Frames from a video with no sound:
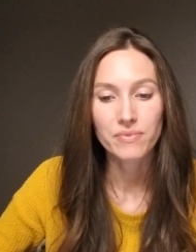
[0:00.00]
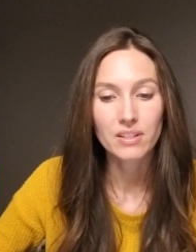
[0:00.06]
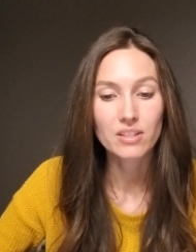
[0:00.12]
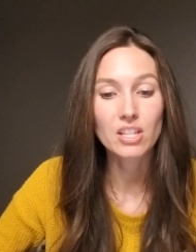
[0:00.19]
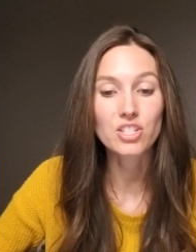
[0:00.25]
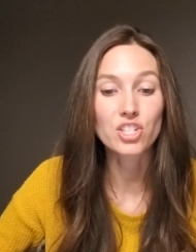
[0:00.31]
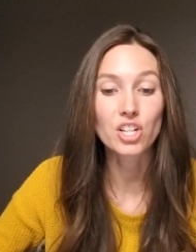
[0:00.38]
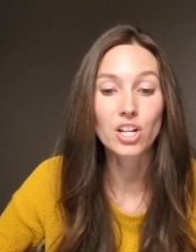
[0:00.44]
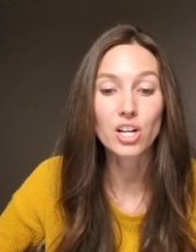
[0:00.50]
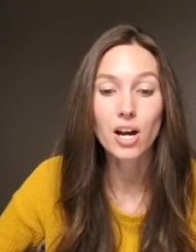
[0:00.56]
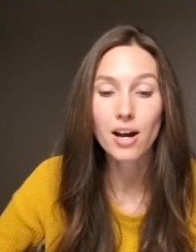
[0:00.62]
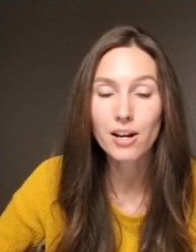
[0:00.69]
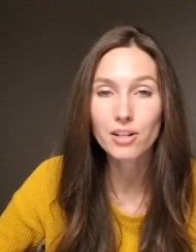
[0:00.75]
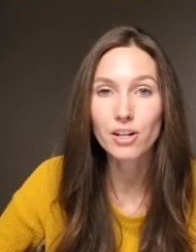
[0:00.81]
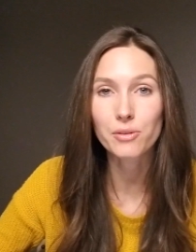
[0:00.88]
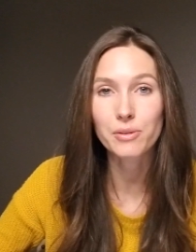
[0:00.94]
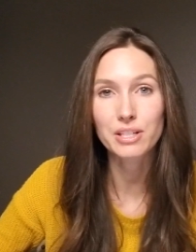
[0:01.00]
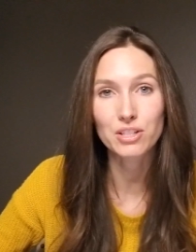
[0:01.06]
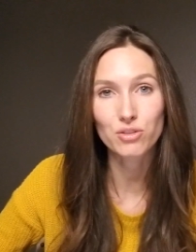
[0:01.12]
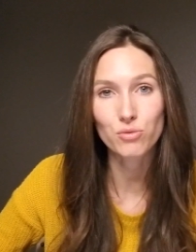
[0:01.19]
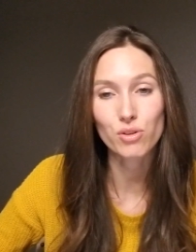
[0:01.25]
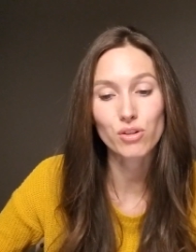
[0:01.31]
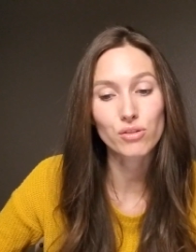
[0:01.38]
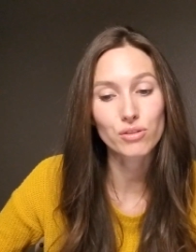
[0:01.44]
the Chicago
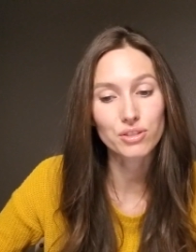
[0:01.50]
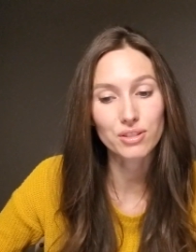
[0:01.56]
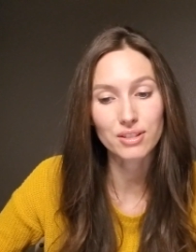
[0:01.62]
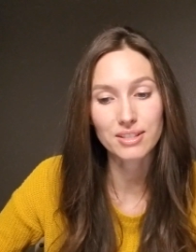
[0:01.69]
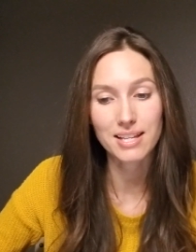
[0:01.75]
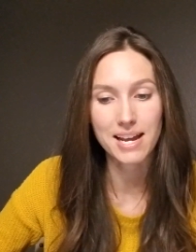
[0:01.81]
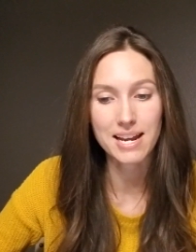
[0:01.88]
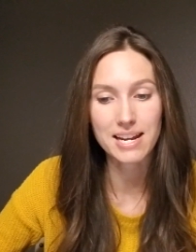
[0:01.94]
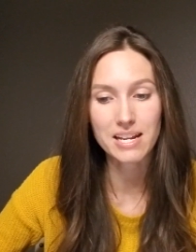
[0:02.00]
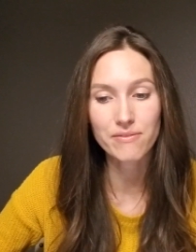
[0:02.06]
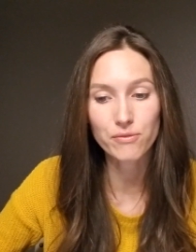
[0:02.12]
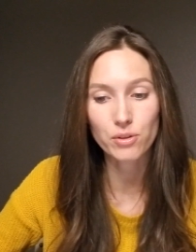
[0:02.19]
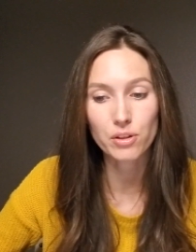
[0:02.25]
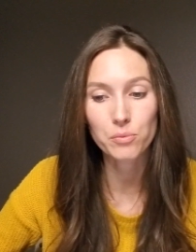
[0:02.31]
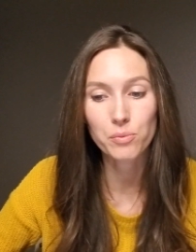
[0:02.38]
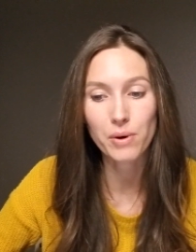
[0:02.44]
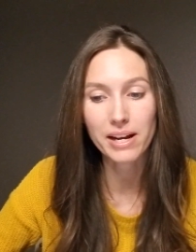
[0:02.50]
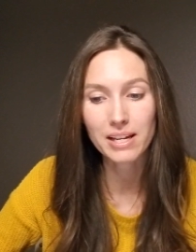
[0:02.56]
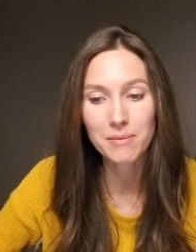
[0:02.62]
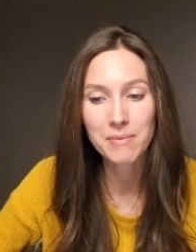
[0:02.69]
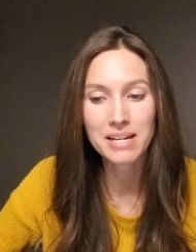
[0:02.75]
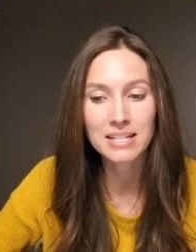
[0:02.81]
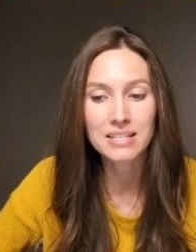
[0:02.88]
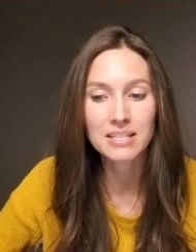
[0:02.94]
Historical Society, for the
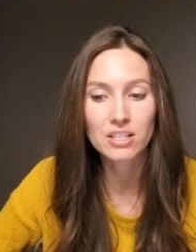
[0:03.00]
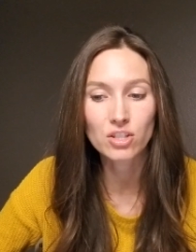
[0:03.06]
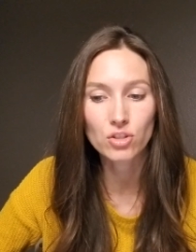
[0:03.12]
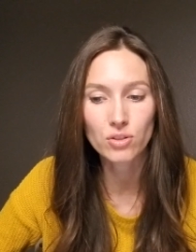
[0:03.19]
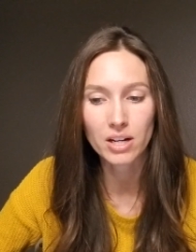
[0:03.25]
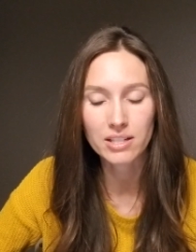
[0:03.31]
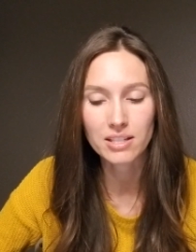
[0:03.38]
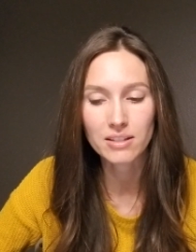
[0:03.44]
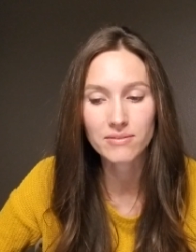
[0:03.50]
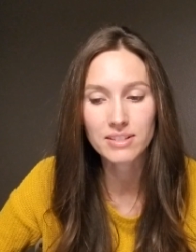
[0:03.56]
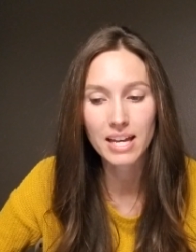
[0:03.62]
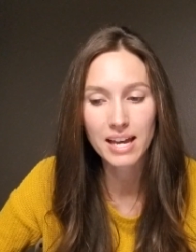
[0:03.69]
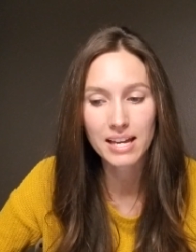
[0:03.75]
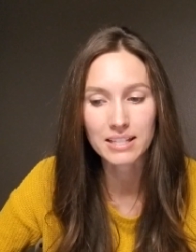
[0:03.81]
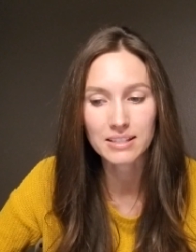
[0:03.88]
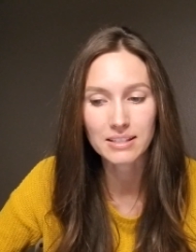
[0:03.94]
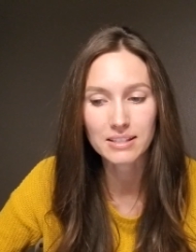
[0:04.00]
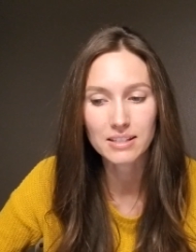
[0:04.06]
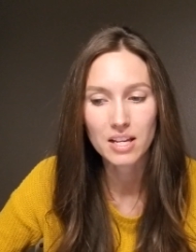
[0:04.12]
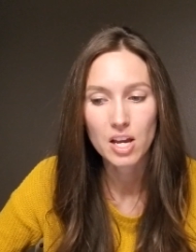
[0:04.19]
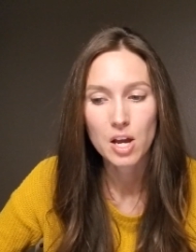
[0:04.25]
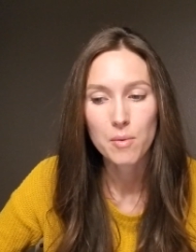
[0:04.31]
recommended destructive tests.